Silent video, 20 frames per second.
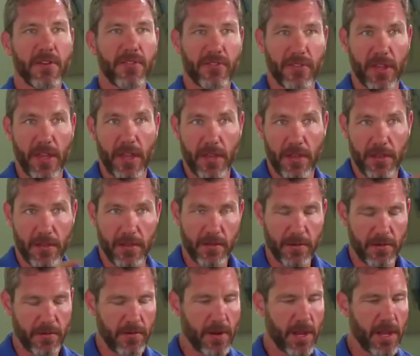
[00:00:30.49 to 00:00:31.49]
a cell,
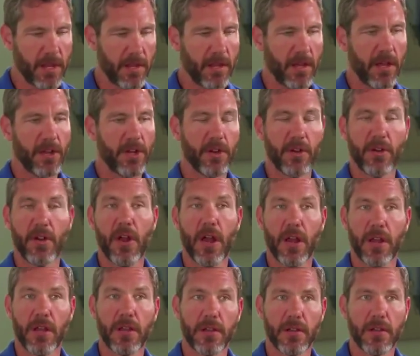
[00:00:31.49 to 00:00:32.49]
right? A
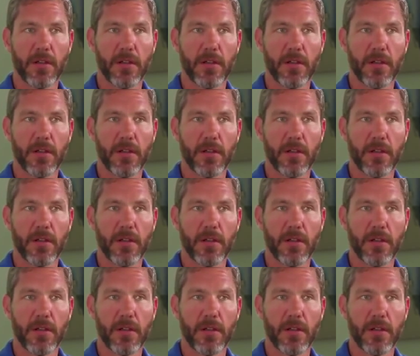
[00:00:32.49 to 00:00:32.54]
neuron.